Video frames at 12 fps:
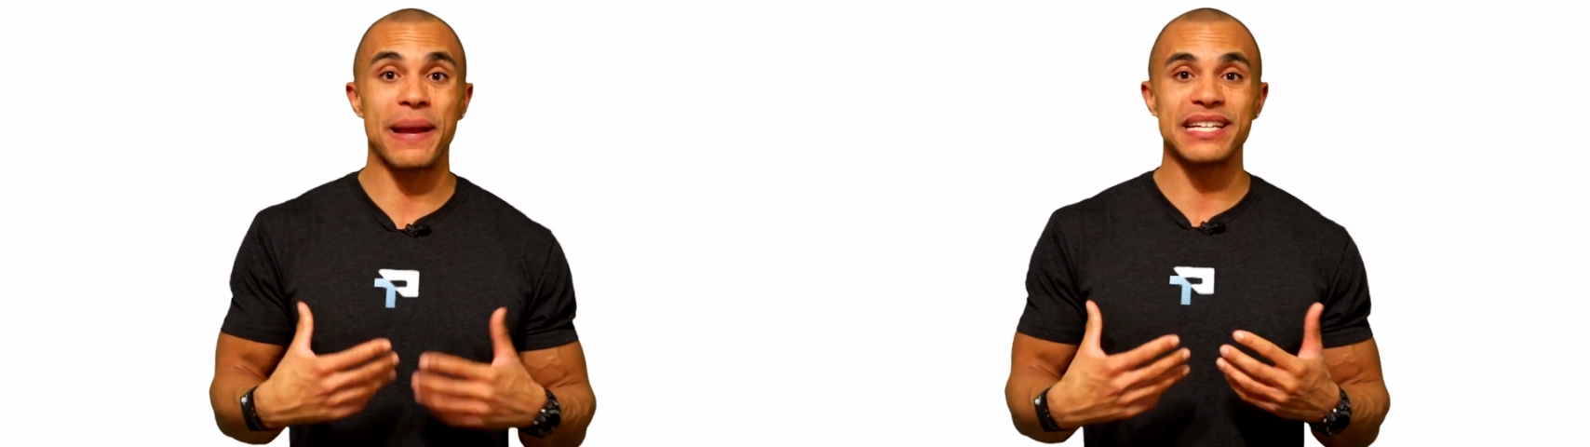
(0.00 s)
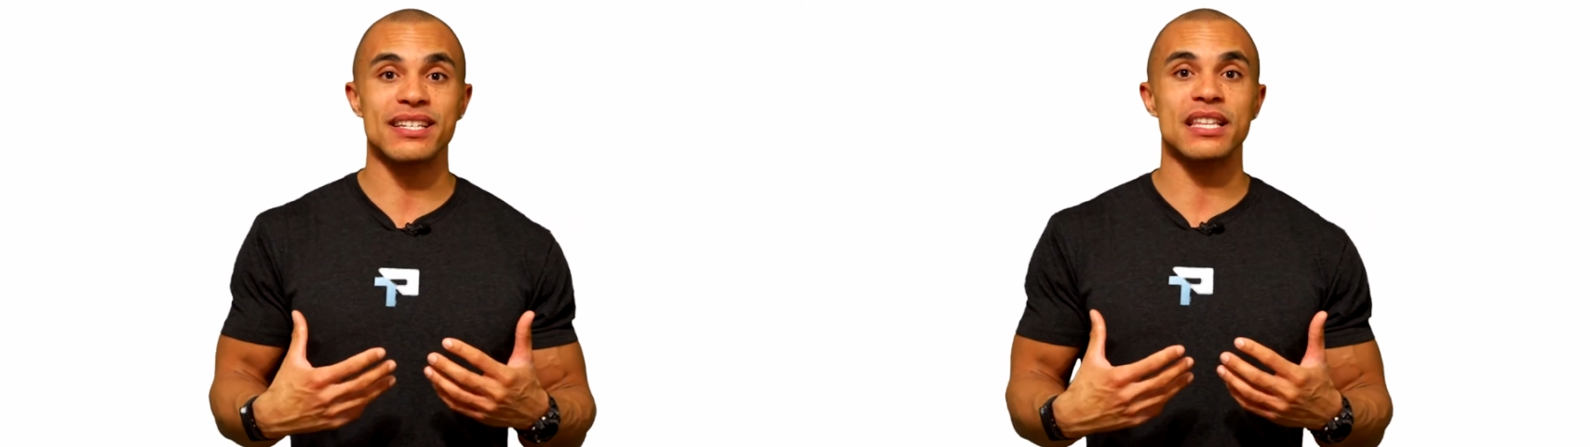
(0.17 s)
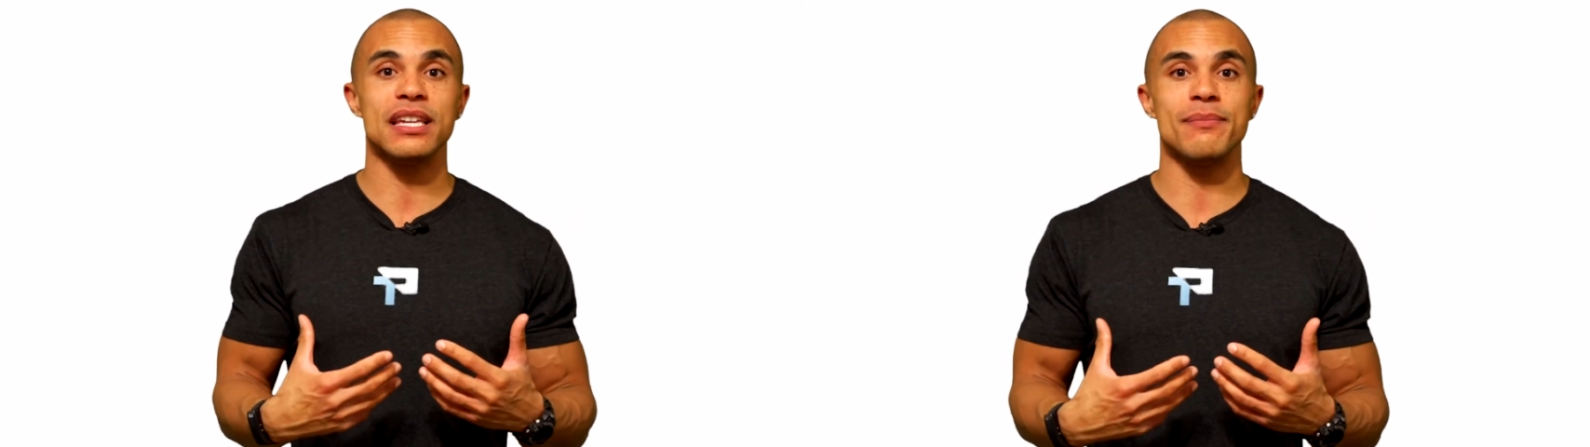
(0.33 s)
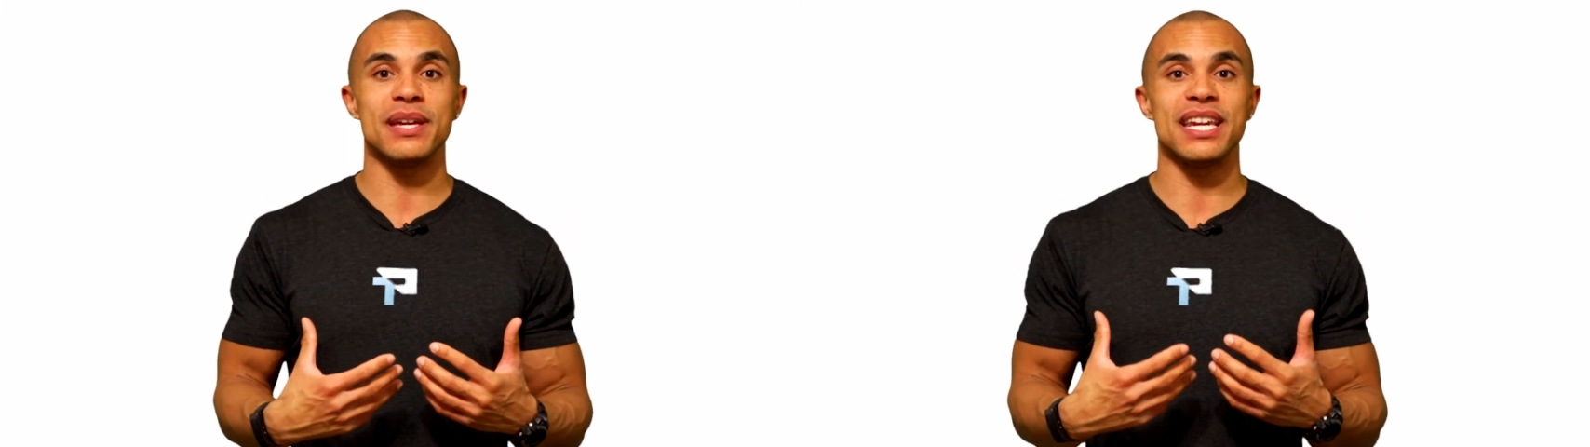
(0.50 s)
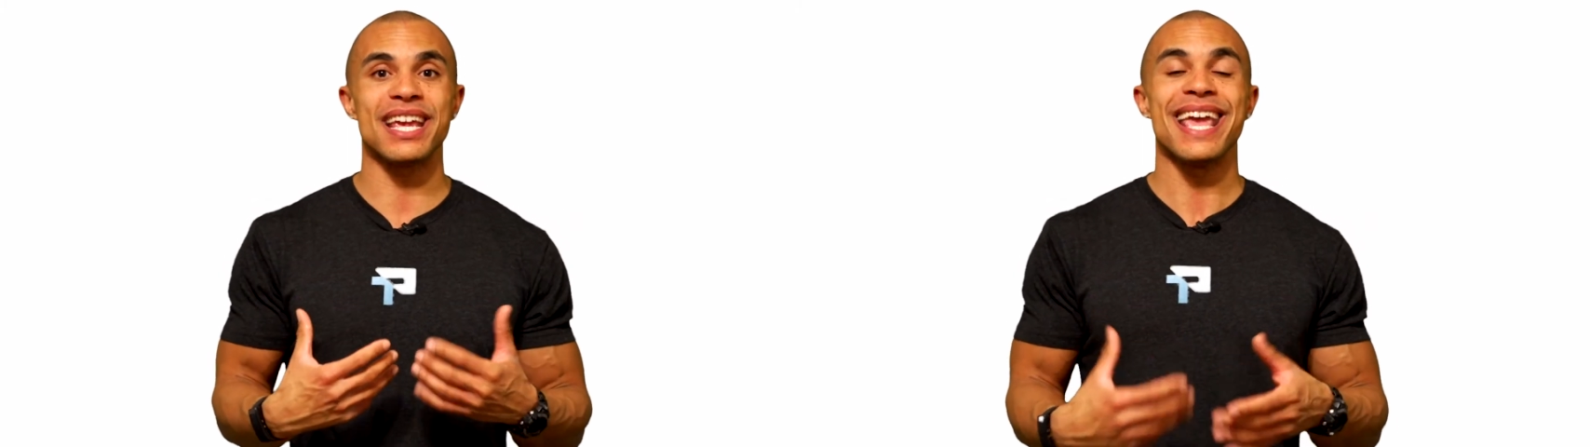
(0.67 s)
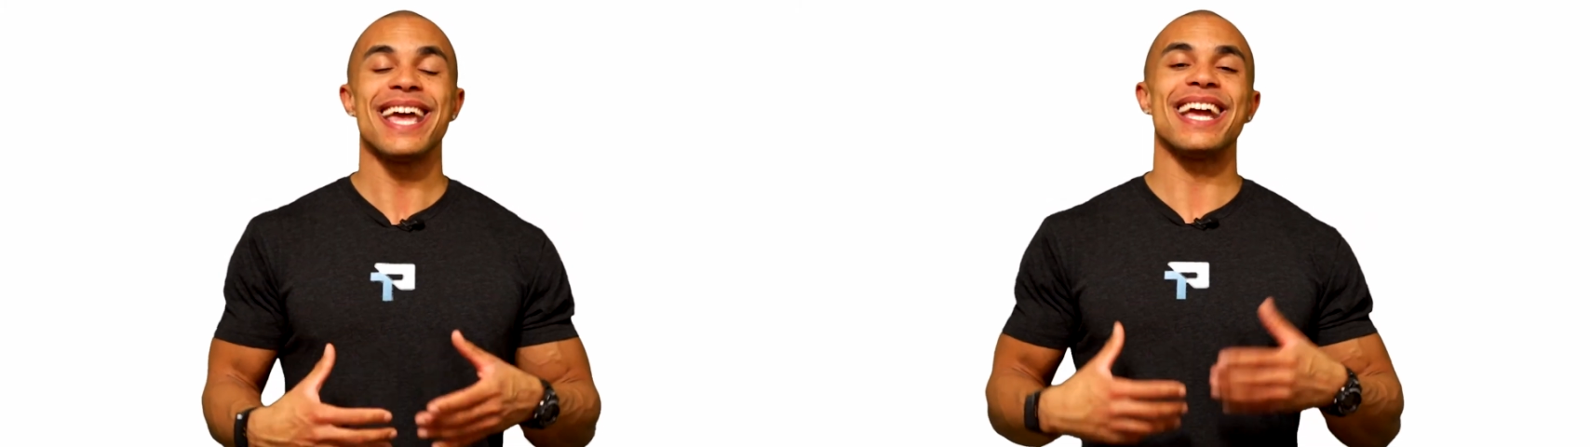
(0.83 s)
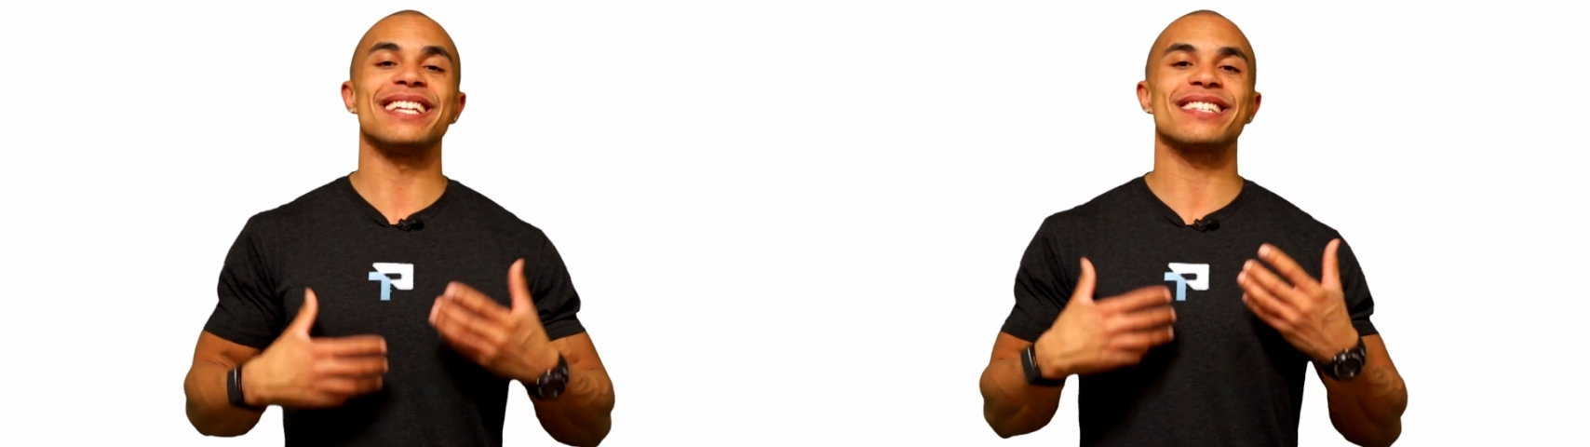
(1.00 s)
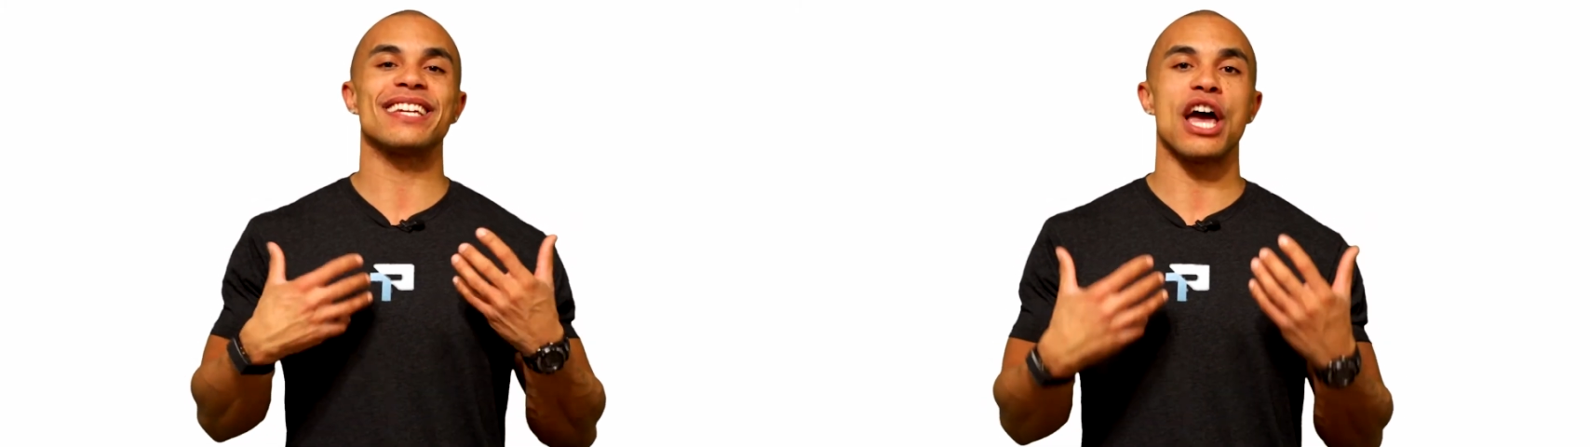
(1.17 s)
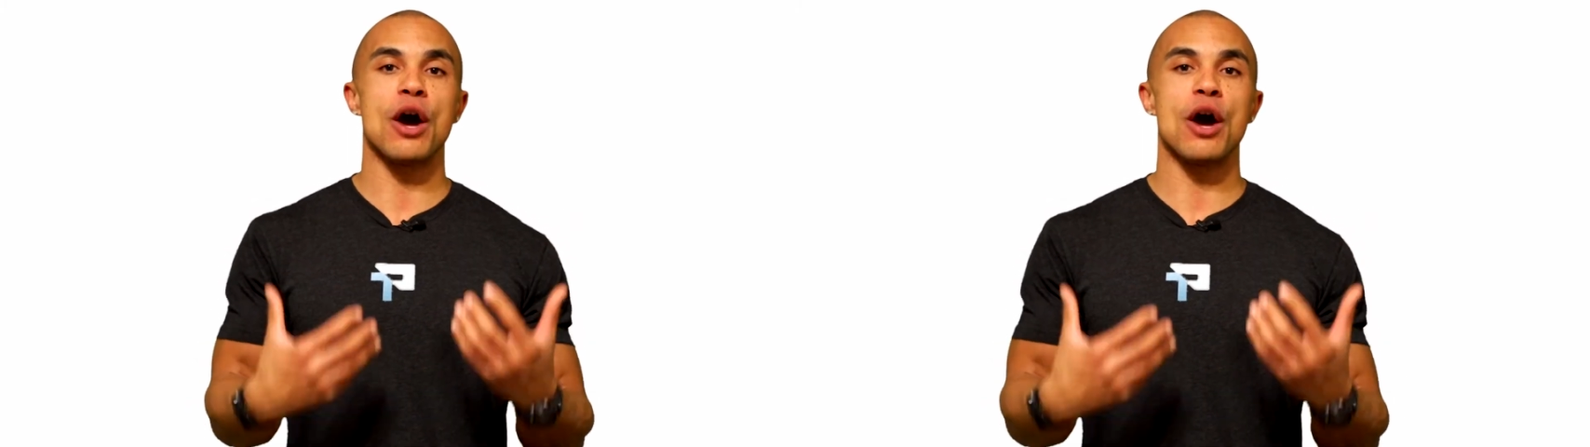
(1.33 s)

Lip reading: basically meaning it's going